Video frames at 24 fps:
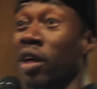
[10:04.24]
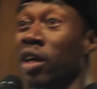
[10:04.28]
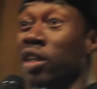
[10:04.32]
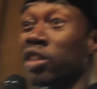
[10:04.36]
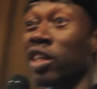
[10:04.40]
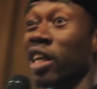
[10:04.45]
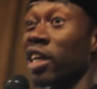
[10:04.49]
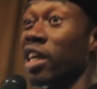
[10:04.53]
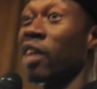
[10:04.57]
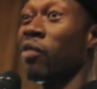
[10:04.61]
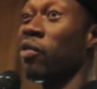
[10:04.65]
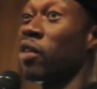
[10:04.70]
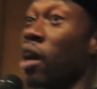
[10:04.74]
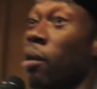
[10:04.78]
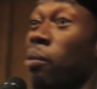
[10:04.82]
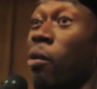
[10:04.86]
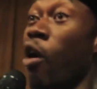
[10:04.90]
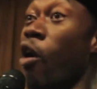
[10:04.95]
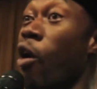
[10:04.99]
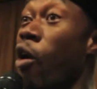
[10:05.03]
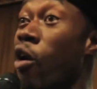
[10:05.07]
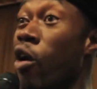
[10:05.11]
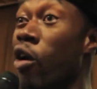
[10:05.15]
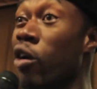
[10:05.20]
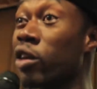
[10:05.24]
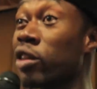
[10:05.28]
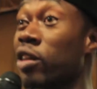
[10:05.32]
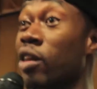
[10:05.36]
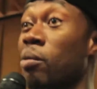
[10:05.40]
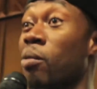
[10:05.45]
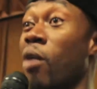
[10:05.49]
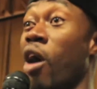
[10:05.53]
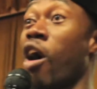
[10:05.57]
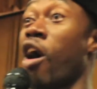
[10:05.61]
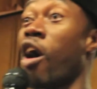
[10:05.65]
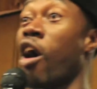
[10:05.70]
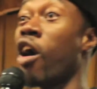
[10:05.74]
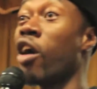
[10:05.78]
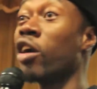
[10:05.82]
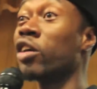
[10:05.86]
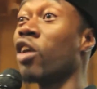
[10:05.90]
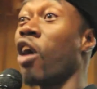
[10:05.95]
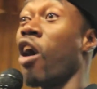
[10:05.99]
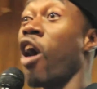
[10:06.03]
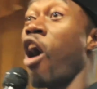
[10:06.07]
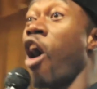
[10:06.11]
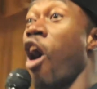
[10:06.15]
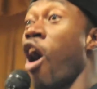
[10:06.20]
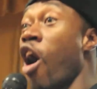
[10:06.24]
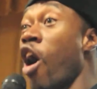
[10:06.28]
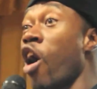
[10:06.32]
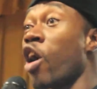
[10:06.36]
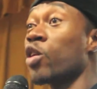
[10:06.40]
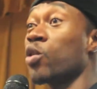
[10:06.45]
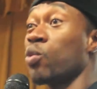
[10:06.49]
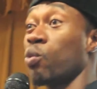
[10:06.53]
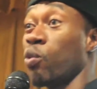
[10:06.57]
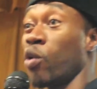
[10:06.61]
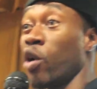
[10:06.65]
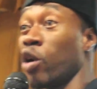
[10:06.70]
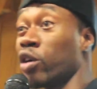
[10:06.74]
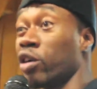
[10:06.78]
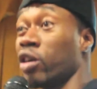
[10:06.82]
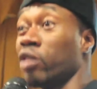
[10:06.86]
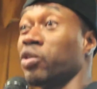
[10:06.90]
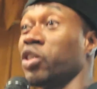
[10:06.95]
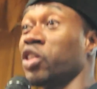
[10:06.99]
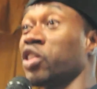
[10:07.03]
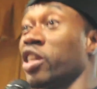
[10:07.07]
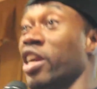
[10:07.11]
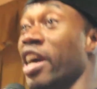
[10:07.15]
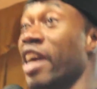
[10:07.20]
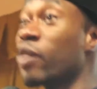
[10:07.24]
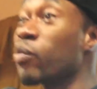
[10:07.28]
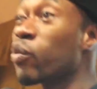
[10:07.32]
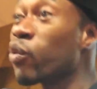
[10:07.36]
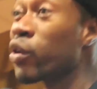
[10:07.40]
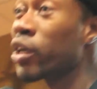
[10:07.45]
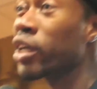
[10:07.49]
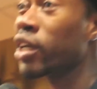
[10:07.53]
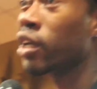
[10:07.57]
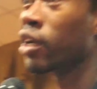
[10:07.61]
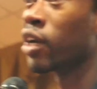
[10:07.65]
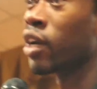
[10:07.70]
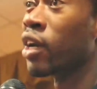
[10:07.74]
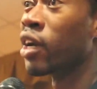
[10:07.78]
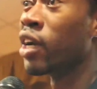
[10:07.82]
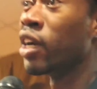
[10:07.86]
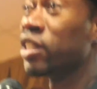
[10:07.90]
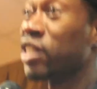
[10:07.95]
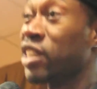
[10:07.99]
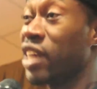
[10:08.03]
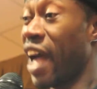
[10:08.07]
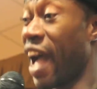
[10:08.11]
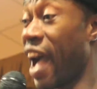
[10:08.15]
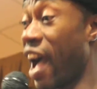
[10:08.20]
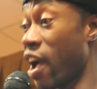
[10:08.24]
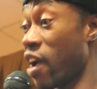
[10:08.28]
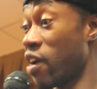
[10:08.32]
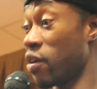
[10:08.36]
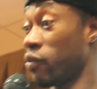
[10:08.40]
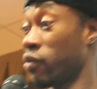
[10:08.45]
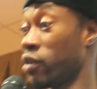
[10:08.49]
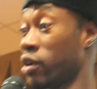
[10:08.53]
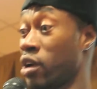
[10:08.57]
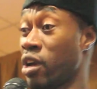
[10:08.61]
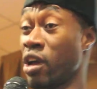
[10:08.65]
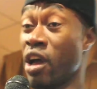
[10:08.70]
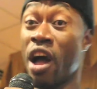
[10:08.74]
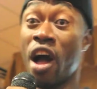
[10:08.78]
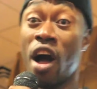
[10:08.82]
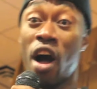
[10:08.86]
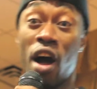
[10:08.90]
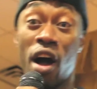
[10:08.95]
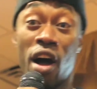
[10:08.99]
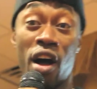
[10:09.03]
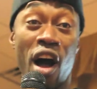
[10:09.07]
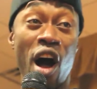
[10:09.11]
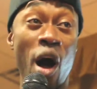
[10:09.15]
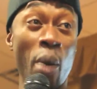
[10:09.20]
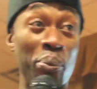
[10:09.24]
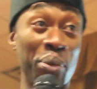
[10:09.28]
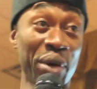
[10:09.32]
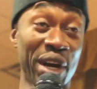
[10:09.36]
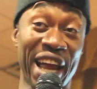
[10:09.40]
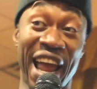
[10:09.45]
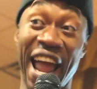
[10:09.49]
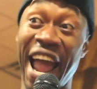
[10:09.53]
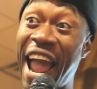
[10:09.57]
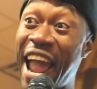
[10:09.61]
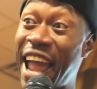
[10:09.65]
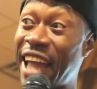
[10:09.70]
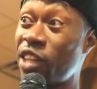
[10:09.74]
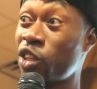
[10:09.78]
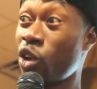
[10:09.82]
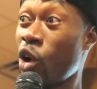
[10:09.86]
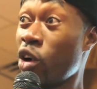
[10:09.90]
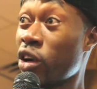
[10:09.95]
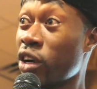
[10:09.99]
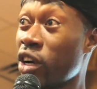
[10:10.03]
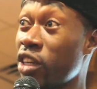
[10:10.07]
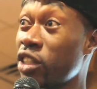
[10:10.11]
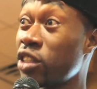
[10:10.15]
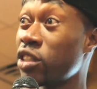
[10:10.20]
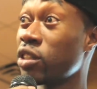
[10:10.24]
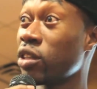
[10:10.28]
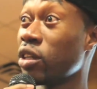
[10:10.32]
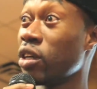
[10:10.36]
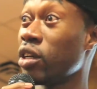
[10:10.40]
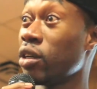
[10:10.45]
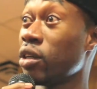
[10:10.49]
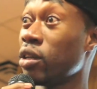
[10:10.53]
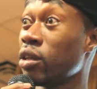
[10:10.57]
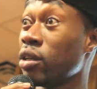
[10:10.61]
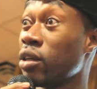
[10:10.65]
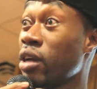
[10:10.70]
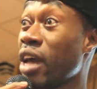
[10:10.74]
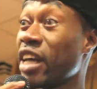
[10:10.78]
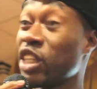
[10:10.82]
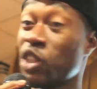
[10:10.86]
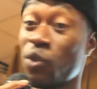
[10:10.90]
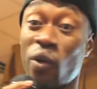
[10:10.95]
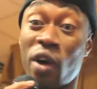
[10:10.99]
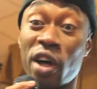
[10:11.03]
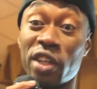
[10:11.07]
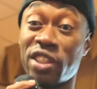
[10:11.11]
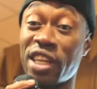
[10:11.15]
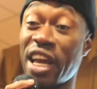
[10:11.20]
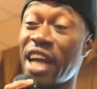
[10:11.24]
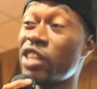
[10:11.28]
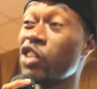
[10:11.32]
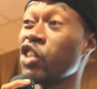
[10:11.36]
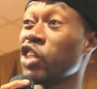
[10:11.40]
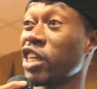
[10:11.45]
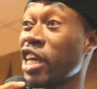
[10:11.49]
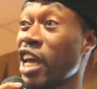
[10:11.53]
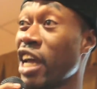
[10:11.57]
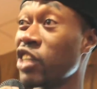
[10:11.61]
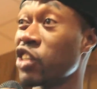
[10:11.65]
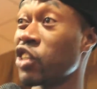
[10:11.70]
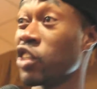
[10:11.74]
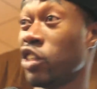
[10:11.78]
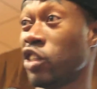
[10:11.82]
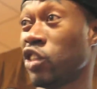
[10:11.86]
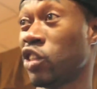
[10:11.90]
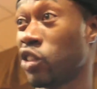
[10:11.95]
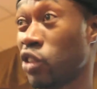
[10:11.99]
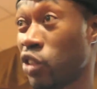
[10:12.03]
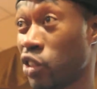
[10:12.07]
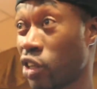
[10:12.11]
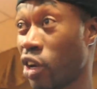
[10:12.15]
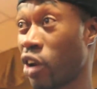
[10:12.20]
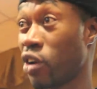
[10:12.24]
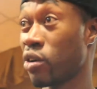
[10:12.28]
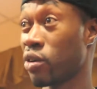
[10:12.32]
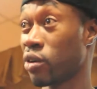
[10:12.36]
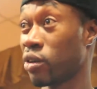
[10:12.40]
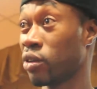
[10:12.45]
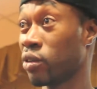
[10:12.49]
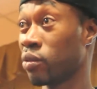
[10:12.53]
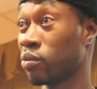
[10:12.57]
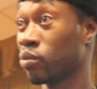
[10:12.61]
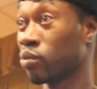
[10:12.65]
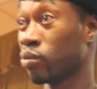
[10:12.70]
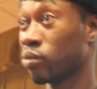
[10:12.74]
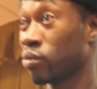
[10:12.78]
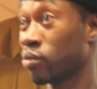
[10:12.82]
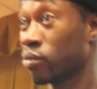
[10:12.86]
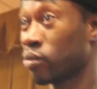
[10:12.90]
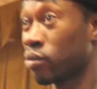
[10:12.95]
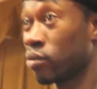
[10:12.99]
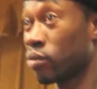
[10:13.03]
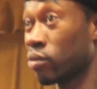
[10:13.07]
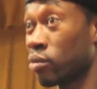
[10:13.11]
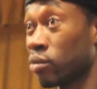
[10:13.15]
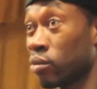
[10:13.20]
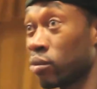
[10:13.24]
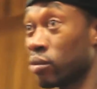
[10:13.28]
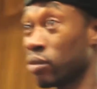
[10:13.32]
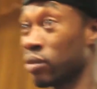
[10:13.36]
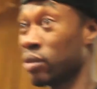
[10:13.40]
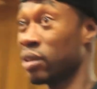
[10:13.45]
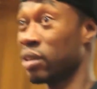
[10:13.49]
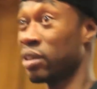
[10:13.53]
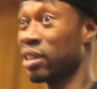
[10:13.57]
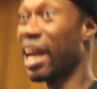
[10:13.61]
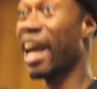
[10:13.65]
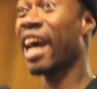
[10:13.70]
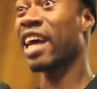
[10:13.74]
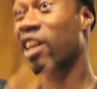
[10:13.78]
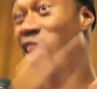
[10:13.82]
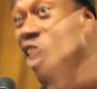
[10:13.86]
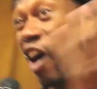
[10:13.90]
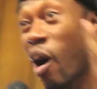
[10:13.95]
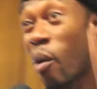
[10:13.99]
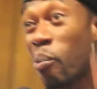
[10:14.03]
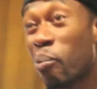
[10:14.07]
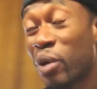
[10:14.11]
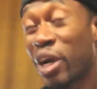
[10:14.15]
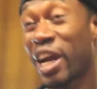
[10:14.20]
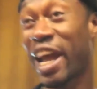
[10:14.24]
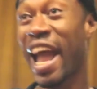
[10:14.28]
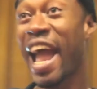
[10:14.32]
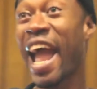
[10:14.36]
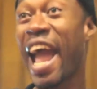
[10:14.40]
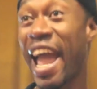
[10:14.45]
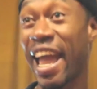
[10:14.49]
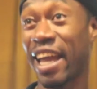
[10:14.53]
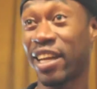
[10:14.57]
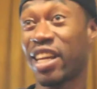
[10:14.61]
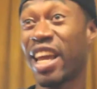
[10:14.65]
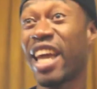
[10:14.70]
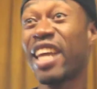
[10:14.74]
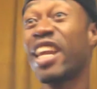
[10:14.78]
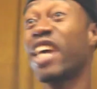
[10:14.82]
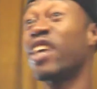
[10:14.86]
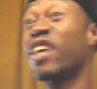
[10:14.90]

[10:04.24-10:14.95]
They're giving up all the hard work of slavery to have an upper hand on us as far as education is concerned. They had an upper hand, and